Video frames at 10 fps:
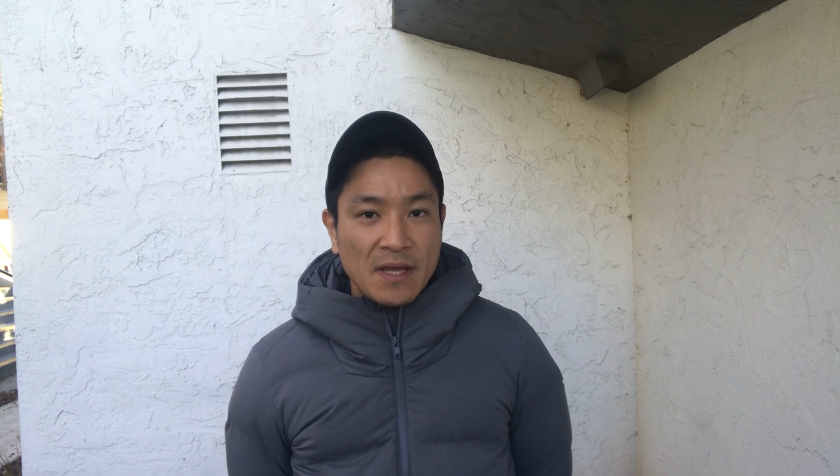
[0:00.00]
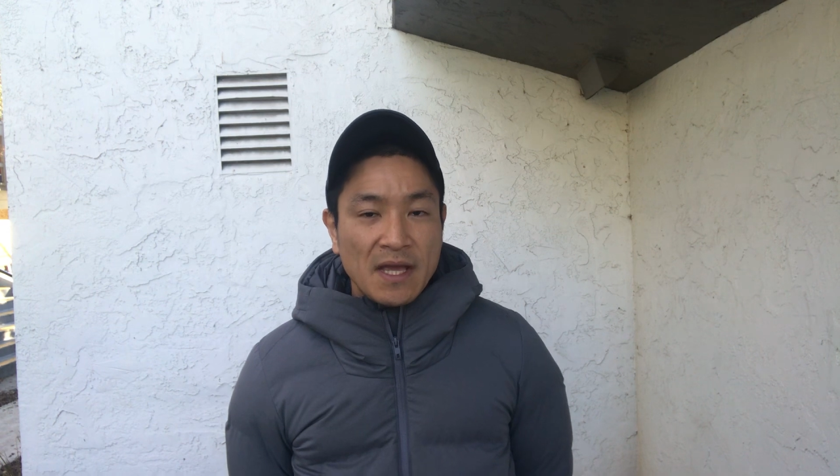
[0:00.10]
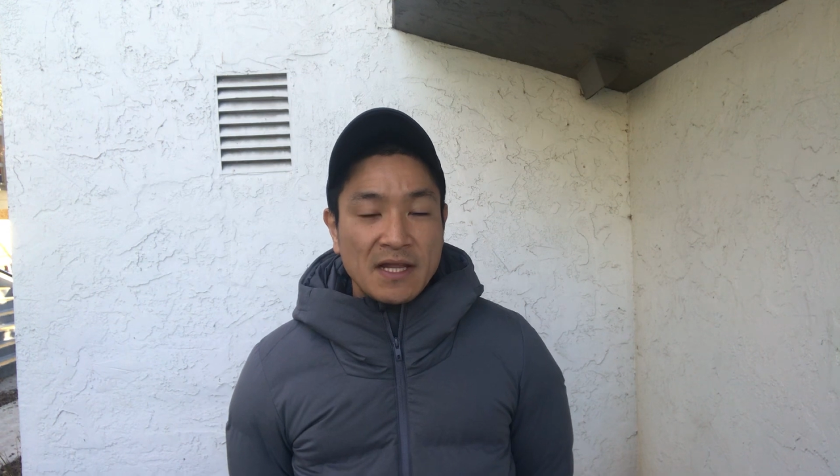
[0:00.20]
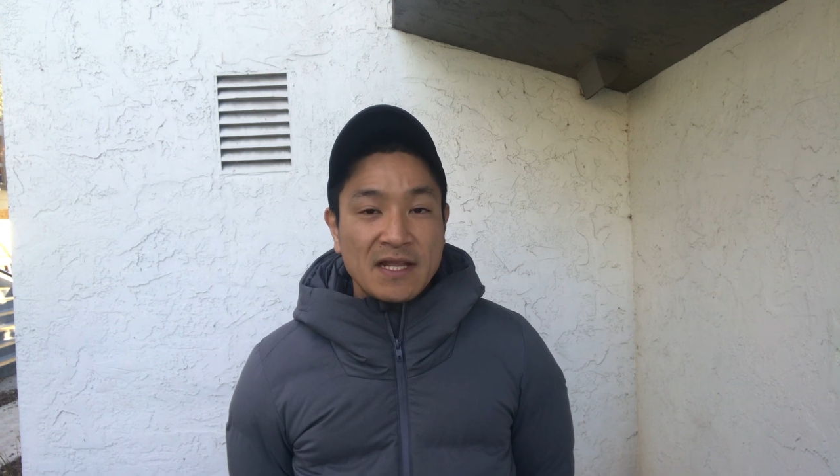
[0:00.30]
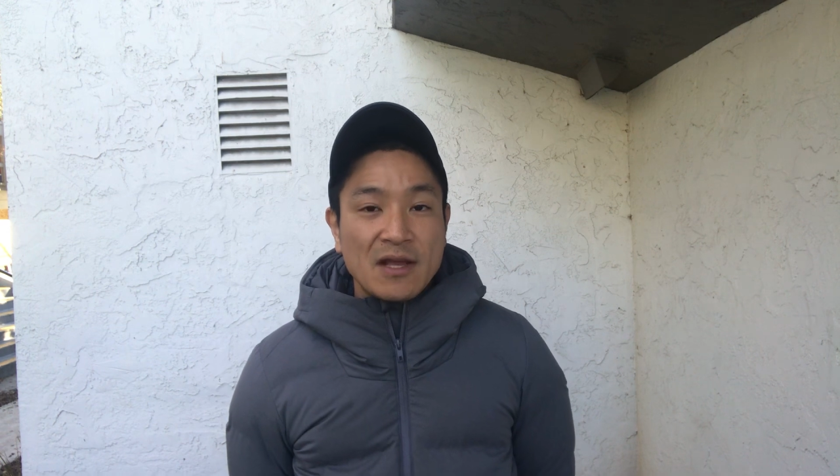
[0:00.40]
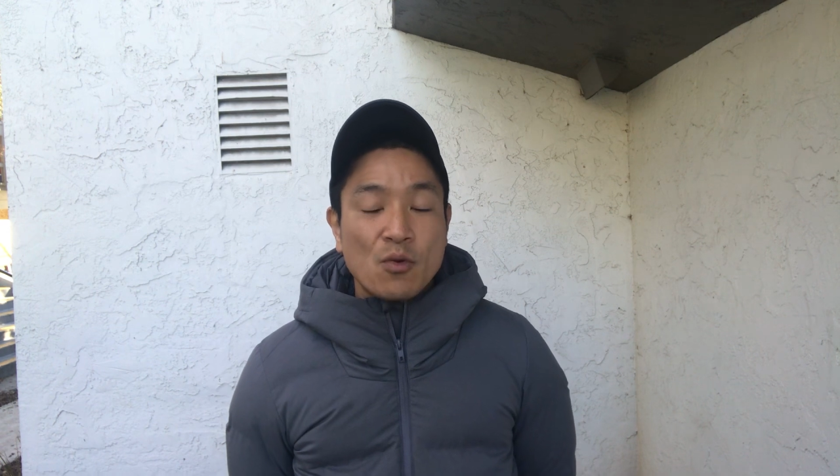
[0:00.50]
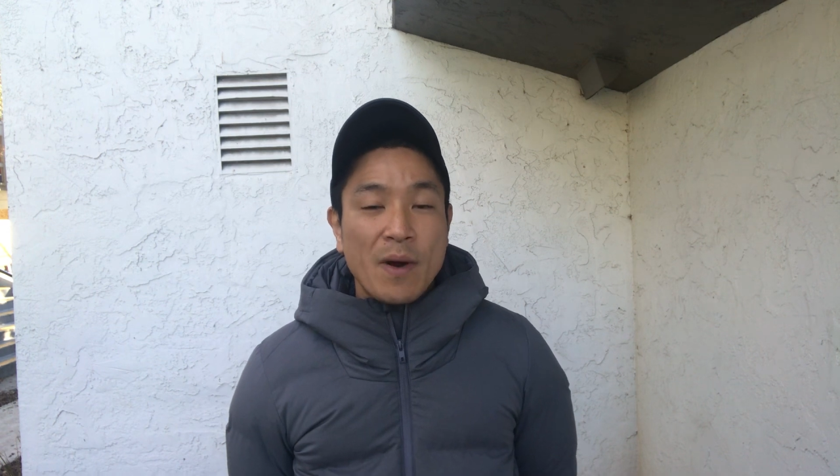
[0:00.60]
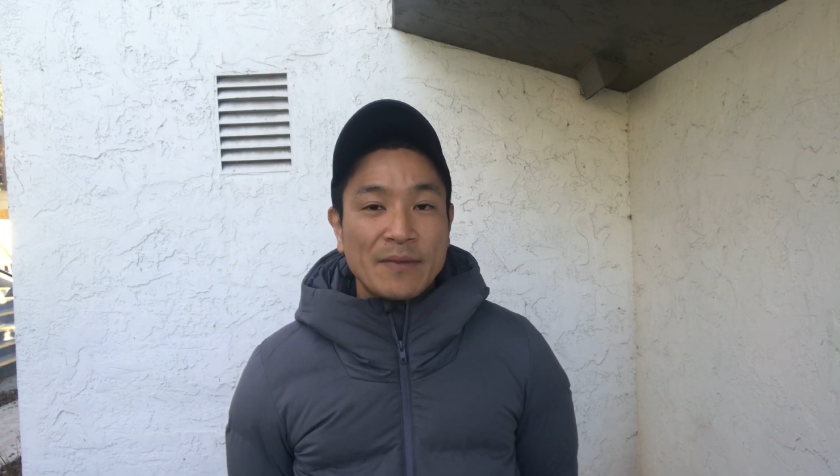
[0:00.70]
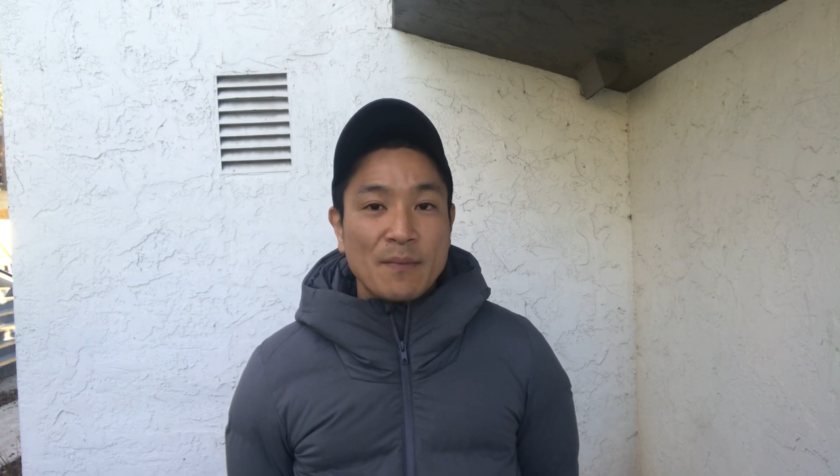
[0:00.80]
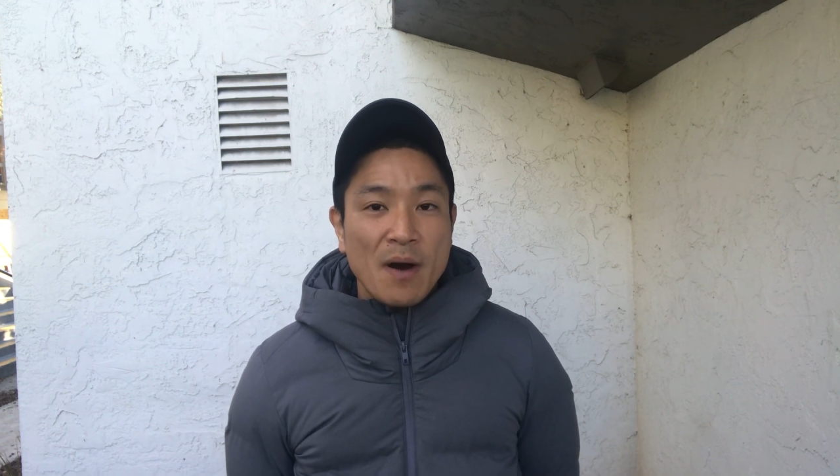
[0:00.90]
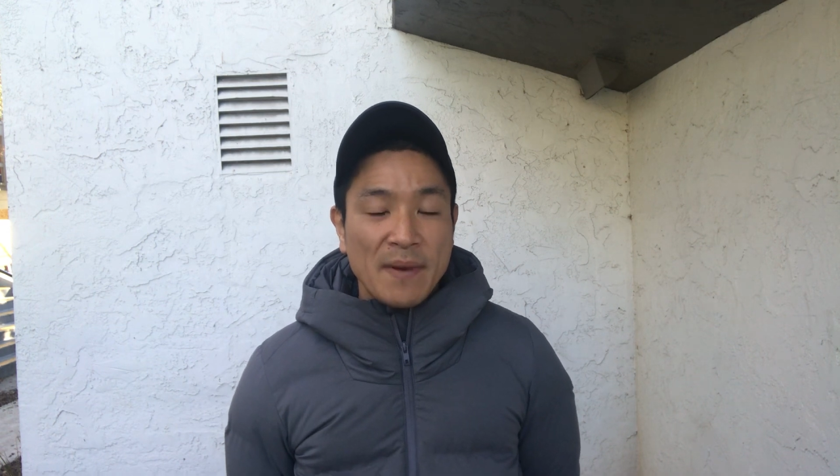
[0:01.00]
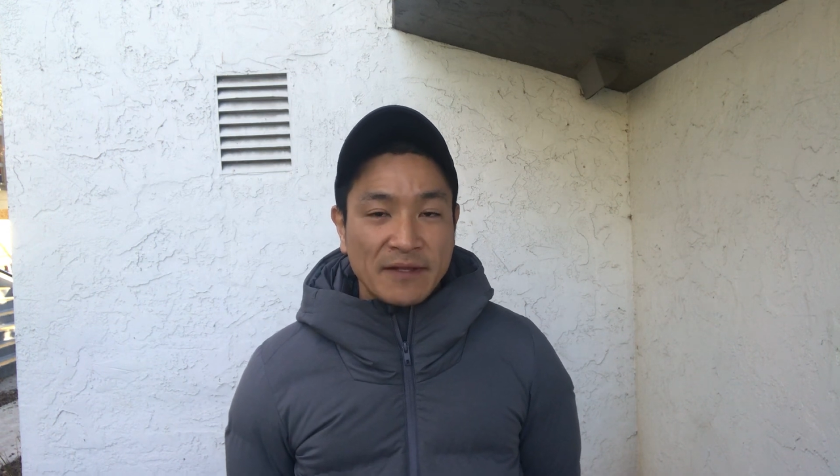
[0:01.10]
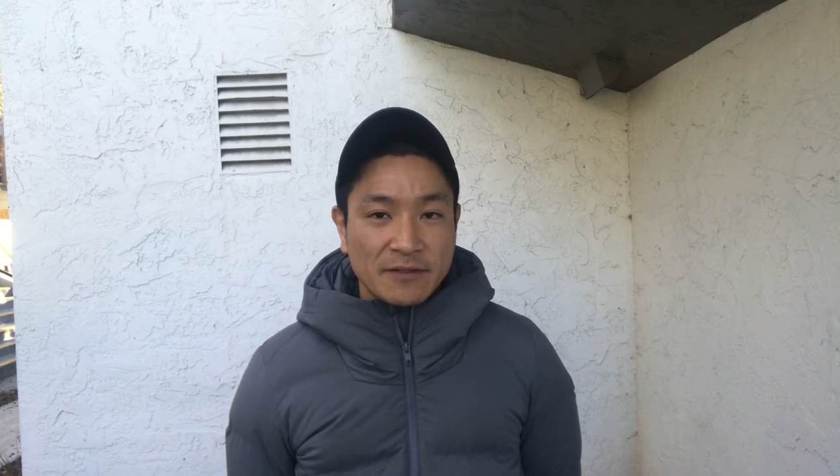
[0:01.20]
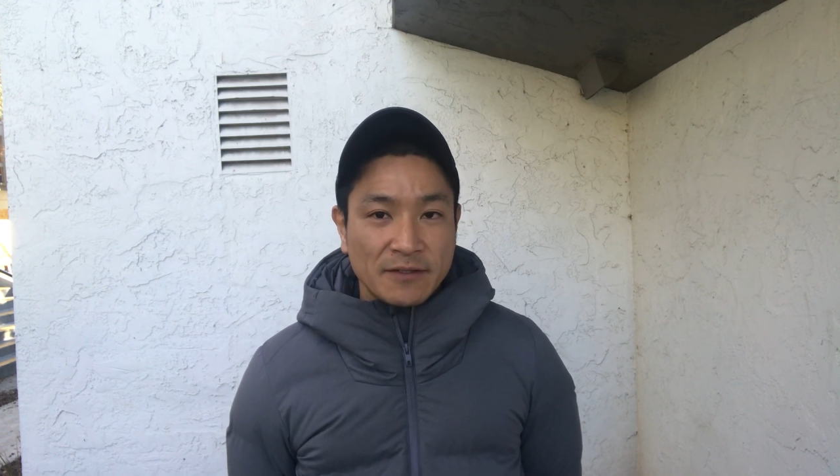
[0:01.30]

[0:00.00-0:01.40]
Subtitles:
and in a quiet moment